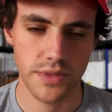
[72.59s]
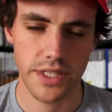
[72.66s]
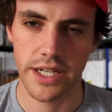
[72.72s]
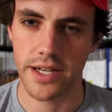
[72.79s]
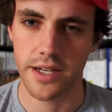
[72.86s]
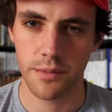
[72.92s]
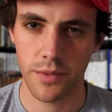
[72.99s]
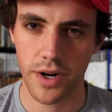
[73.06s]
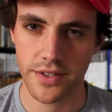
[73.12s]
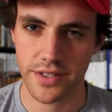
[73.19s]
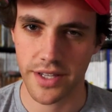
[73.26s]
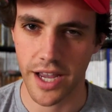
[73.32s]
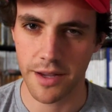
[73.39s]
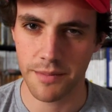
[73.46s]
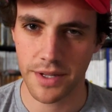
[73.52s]
Gundam Rust
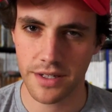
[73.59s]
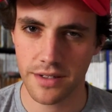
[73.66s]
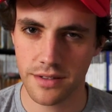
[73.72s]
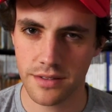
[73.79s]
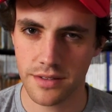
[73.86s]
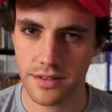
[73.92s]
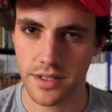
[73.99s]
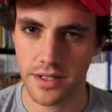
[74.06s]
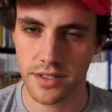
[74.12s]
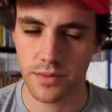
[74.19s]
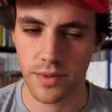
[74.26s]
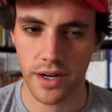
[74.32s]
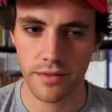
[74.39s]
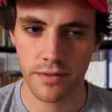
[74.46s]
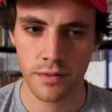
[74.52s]
Gaming is
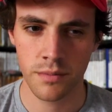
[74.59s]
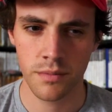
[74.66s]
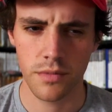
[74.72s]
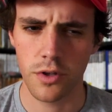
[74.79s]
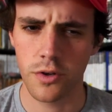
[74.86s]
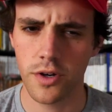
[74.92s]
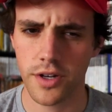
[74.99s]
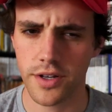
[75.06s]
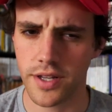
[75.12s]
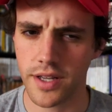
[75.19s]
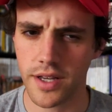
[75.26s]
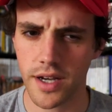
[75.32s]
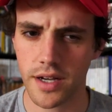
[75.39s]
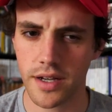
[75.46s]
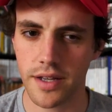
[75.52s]
one of them,
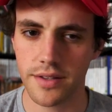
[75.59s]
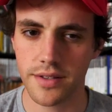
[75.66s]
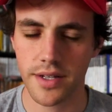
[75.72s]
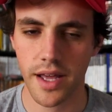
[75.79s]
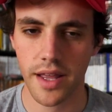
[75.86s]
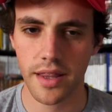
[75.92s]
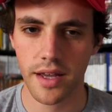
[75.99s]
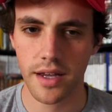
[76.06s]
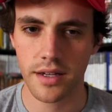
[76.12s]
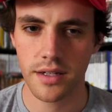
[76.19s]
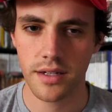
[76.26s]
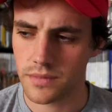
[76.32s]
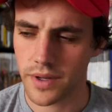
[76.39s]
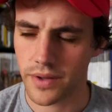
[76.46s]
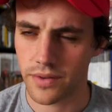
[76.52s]
Lunatia is another.
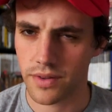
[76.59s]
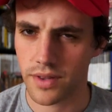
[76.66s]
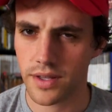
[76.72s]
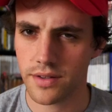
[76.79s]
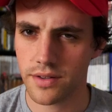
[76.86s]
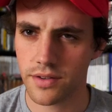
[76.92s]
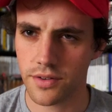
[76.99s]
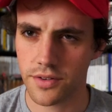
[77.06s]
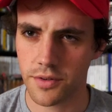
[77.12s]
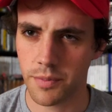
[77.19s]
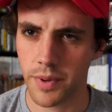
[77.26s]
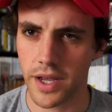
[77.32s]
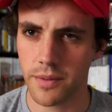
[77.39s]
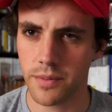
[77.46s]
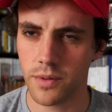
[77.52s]
It was these sorts of
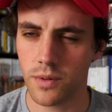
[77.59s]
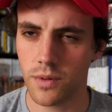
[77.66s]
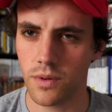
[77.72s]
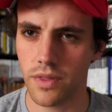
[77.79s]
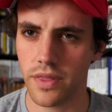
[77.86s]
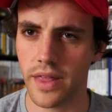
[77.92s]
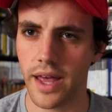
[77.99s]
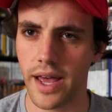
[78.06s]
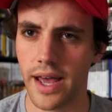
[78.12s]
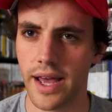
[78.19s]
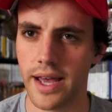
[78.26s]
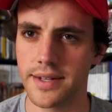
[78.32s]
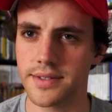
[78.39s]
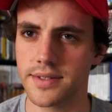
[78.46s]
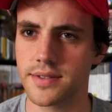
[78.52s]
people
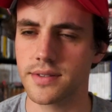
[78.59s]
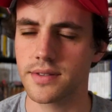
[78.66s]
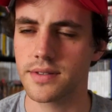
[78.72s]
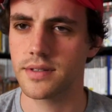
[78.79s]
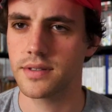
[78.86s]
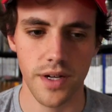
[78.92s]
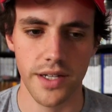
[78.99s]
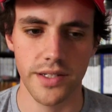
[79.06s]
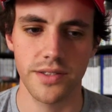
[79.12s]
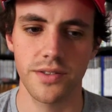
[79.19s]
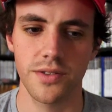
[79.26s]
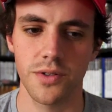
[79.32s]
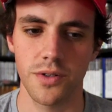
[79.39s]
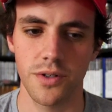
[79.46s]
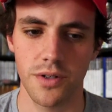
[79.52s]
that I
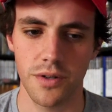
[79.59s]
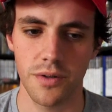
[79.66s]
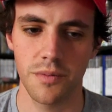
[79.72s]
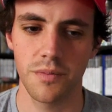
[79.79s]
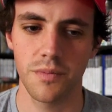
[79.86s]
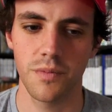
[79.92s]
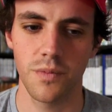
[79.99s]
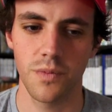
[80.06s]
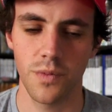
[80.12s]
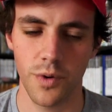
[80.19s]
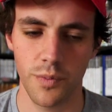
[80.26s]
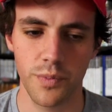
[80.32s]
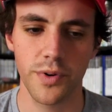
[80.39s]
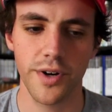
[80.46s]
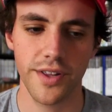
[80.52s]
saw were
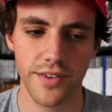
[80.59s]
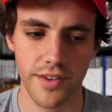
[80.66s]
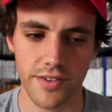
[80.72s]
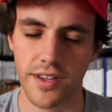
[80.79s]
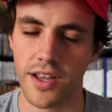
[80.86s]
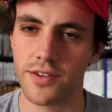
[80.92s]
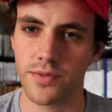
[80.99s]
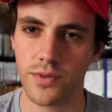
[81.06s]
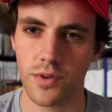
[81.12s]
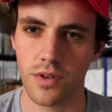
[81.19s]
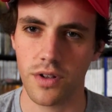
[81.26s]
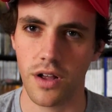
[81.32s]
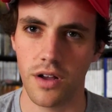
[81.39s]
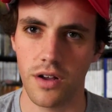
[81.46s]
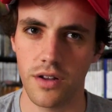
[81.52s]
pretty
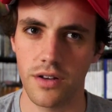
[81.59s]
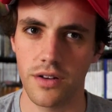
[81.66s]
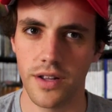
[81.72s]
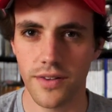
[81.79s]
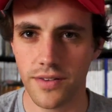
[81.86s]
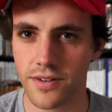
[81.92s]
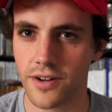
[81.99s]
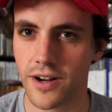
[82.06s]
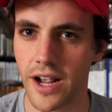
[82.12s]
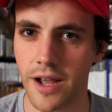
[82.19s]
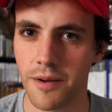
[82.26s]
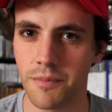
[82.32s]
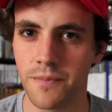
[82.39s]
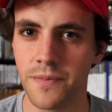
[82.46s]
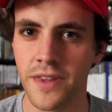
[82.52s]
successful on
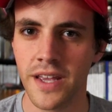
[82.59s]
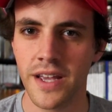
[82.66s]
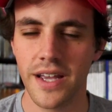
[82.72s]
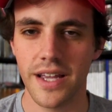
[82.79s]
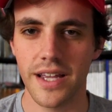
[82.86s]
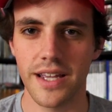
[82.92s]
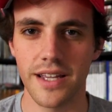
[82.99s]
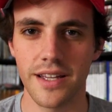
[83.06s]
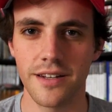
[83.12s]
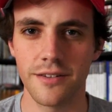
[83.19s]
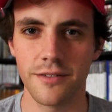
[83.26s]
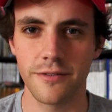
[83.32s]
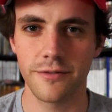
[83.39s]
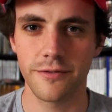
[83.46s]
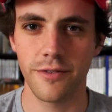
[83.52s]
Instagram
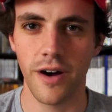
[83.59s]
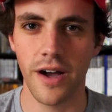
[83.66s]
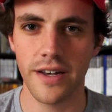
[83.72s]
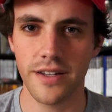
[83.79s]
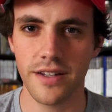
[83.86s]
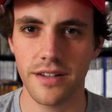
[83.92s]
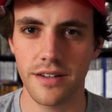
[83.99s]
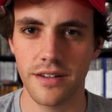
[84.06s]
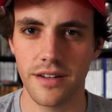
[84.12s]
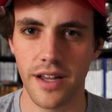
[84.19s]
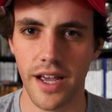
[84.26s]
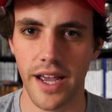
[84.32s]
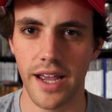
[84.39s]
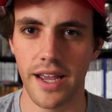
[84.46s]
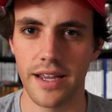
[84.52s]
in finding
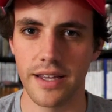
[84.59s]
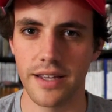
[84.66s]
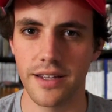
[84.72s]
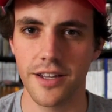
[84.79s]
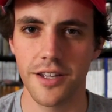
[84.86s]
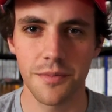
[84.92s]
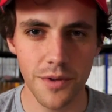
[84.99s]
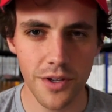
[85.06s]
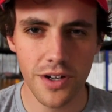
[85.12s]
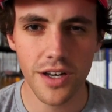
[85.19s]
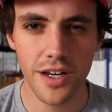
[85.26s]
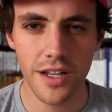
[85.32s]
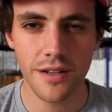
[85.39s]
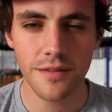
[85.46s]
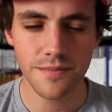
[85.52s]
a
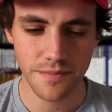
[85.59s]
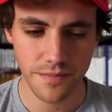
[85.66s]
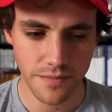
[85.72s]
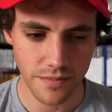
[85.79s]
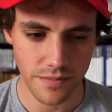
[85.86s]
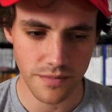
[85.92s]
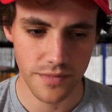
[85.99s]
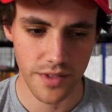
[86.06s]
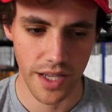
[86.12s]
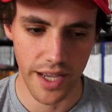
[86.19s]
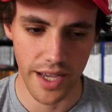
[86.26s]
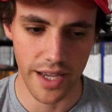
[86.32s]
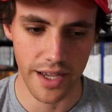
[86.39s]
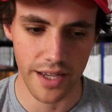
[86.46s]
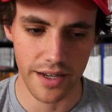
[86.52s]
community,
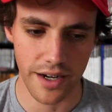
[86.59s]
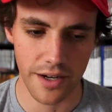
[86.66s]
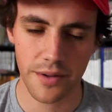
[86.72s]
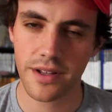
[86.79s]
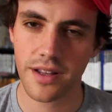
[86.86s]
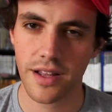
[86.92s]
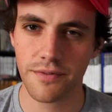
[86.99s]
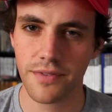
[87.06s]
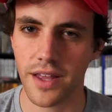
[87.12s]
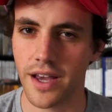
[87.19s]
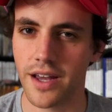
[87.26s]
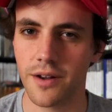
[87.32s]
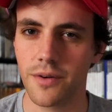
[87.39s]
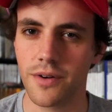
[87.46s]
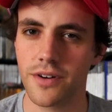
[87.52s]
and I really loved that
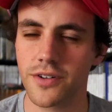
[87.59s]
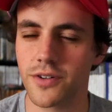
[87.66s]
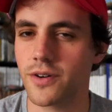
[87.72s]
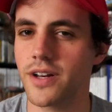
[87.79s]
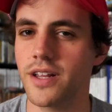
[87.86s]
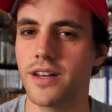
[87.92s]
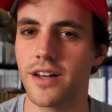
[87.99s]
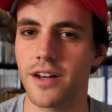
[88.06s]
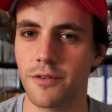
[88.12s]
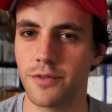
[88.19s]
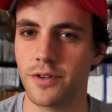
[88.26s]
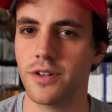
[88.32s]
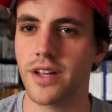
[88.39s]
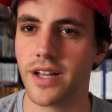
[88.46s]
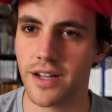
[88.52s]
and I wanted to join in, and I
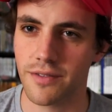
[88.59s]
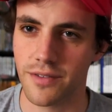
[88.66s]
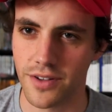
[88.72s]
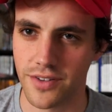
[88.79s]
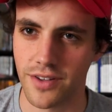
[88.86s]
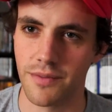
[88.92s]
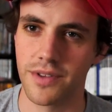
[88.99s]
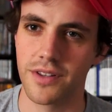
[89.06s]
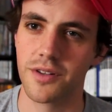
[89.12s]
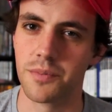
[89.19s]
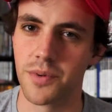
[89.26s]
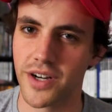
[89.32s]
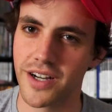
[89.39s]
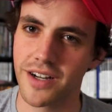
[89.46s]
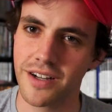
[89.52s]
feel like I've got something to
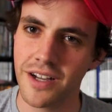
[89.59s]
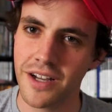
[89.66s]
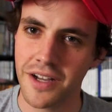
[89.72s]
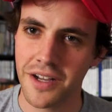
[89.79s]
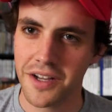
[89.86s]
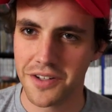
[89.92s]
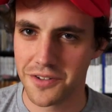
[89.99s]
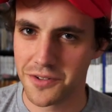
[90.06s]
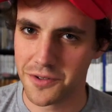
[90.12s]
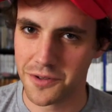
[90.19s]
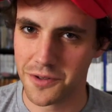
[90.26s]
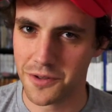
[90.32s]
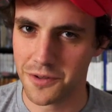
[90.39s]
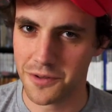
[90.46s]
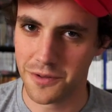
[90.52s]
bring
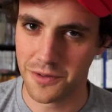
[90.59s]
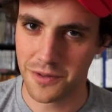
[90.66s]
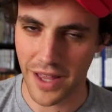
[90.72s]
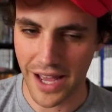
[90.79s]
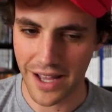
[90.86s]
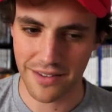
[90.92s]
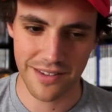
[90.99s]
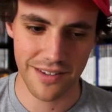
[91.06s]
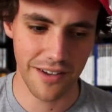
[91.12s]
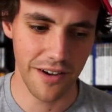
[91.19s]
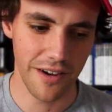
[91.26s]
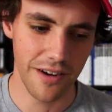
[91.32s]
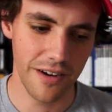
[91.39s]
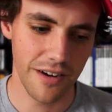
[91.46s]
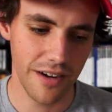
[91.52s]
to that,
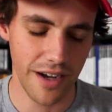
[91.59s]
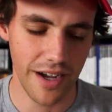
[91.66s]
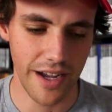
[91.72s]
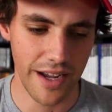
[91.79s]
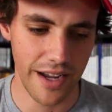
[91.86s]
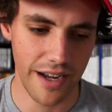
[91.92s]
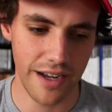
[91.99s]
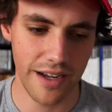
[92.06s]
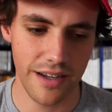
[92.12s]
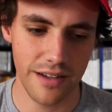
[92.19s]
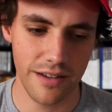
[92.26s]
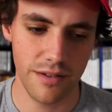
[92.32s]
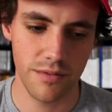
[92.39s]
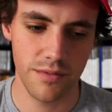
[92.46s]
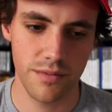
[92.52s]
so
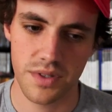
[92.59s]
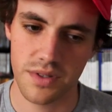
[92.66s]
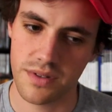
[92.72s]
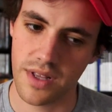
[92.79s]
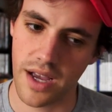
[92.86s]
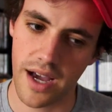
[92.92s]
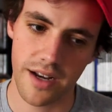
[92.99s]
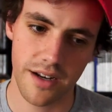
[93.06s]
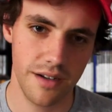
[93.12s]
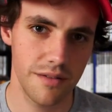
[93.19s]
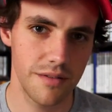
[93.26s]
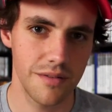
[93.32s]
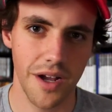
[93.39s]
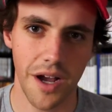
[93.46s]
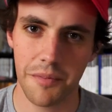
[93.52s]
I started
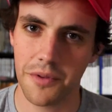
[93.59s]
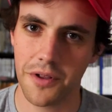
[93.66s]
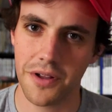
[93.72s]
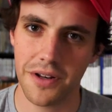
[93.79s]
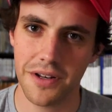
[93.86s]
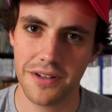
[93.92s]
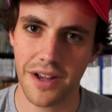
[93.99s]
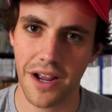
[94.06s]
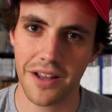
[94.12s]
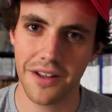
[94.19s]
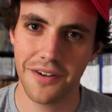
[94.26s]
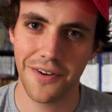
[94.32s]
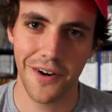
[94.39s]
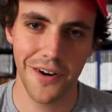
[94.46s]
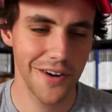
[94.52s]
uploading daily
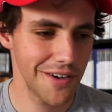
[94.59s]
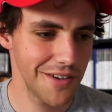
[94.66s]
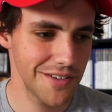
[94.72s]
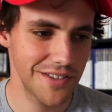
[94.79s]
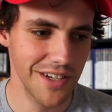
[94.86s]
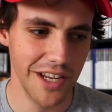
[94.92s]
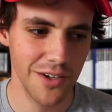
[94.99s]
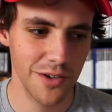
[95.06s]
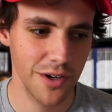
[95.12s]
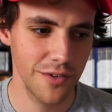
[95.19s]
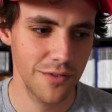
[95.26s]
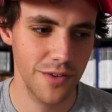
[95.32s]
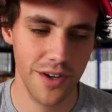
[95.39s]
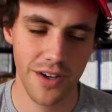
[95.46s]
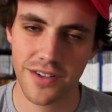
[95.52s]
photos January
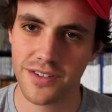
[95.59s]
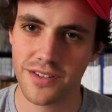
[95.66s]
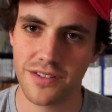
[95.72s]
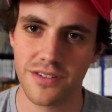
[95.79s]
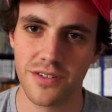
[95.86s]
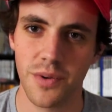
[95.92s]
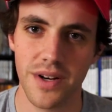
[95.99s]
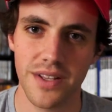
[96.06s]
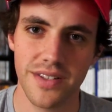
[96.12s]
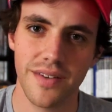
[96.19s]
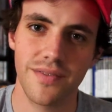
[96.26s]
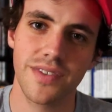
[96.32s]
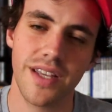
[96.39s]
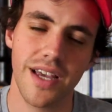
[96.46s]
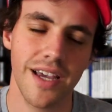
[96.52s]
1st,
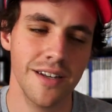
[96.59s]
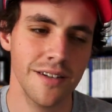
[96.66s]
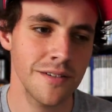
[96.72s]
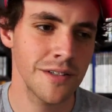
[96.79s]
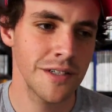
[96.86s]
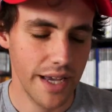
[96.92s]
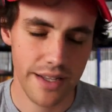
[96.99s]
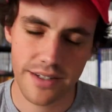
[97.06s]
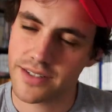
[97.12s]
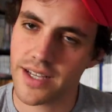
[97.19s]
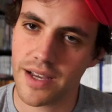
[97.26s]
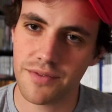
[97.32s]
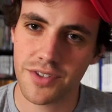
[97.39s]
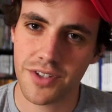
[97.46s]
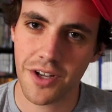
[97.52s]
2017, and just
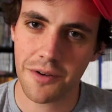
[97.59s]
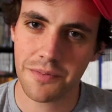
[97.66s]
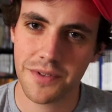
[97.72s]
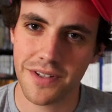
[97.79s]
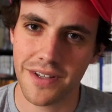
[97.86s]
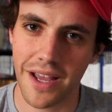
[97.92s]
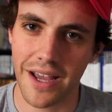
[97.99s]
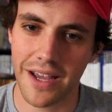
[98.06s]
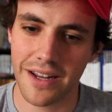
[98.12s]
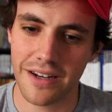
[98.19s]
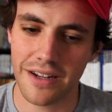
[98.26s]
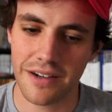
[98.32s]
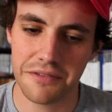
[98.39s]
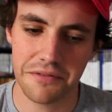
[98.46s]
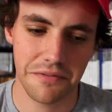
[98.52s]
haven't stopped, and
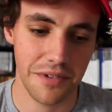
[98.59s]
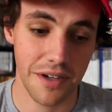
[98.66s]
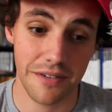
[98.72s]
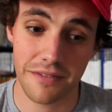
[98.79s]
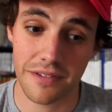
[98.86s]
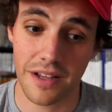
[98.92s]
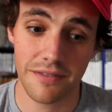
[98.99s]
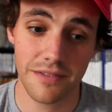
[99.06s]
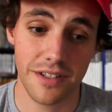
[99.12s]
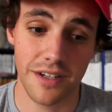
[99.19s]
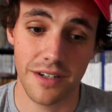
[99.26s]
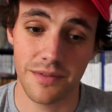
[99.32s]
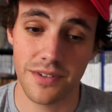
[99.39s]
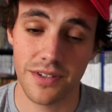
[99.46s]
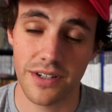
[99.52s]
I've loved it.
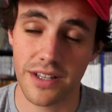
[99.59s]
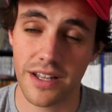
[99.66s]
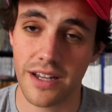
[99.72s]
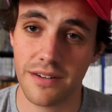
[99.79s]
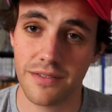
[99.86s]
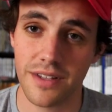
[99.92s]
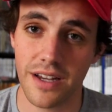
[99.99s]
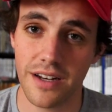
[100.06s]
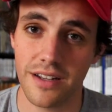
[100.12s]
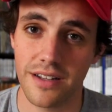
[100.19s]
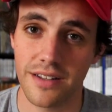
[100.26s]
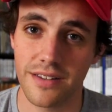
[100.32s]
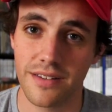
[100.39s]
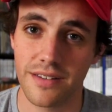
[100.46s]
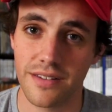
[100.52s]
I'm so glad I've done it.
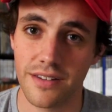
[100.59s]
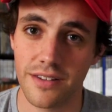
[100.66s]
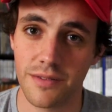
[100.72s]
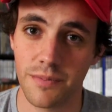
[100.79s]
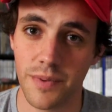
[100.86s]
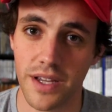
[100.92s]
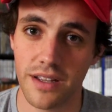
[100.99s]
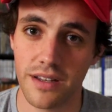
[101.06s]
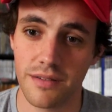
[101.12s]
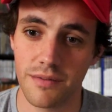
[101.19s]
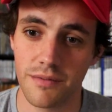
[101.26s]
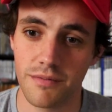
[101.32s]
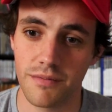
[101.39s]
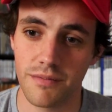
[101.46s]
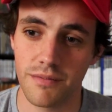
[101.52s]
It's been